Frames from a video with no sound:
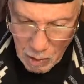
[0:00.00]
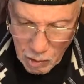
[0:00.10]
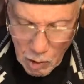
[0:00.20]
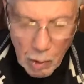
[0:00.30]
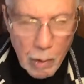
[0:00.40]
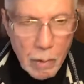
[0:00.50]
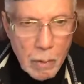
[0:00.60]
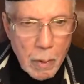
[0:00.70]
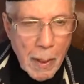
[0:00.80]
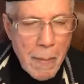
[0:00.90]
So
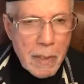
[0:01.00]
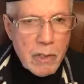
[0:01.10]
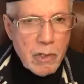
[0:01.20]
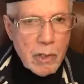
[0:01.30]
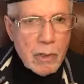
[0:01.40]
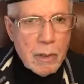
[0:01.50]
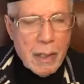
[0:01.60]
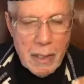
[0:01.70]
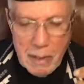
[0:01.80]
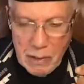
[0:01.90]
what I'm going to do
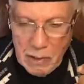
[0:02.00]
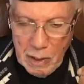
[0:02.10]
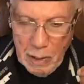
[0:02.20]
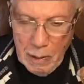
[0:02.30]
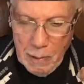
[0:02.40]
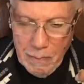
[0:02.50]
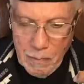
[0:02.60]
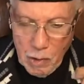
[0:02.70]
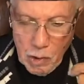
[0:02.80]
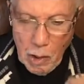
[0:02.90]
is
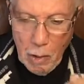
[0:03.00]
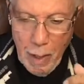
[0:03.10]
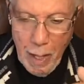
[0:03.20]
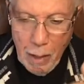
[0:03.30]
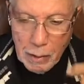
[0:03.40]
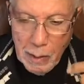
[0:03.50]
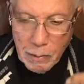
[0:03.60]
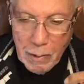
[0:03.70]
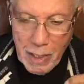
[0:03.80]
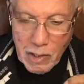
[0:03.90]
show how
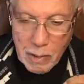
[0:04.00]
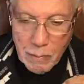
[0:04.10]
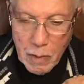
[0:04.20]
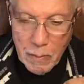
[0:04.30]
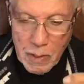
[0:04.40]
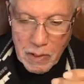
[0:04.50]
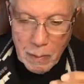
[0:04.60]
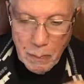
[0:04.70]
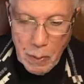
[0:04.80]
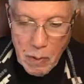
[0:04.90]
liberation movements
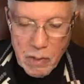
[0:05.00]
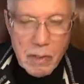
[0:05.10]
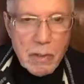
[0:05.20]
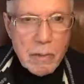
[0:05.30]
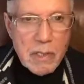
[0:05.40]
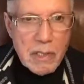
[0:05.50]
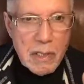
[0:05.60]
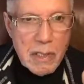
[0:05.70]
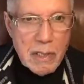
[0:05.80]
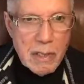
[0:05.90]
and personal
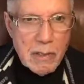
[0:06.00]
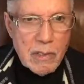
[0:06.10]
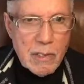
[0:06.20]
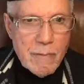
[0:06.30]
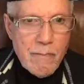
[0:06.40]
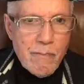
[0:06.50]
resistance,